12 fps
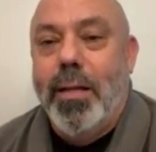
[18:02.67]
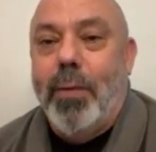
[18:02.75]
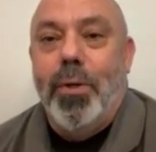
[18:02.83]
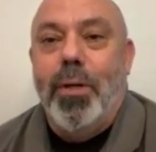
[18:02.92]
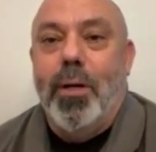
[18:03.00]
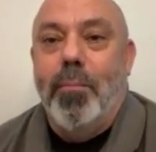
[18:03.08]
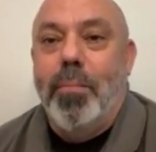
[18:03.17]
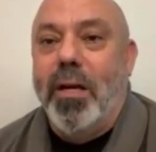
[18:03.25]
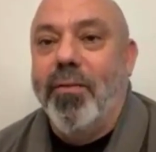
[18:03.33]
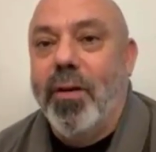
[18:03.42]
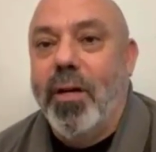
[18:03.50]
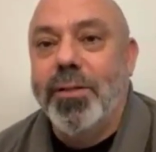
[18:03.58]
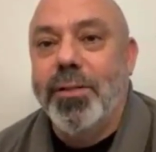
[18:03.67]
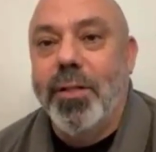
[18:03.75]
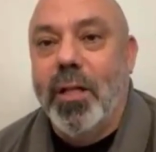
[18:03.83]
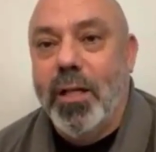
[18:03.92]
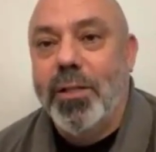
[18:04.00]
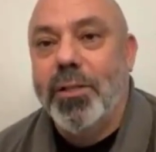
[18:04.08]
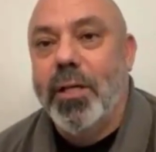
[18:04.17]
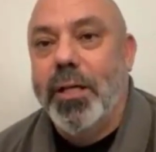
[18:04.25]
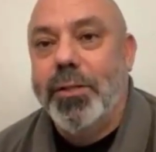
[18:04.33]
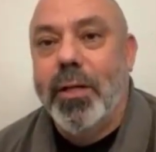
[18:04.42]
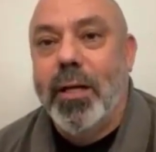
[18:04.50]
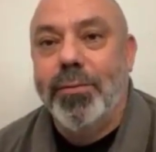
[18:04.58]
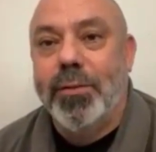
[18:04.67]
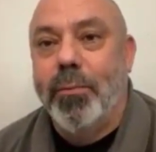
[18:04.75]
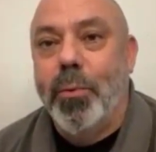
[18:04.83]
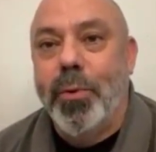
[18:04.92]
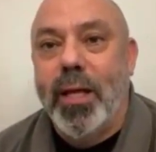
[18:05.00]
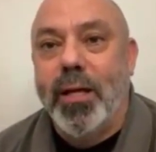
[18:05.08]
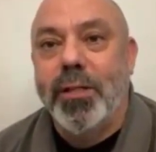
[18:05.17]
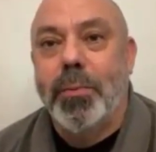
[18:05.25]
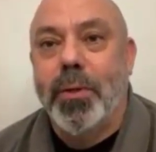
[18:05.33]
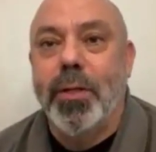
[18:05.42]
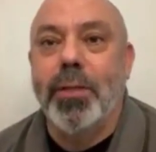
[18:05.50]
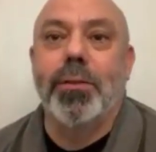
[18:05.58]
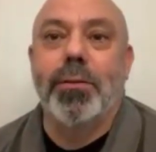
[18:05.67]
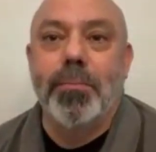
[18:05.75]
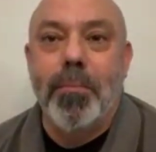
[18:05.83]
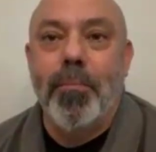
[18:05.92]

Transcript: that would benefit us in the legislature to have someone with that experience.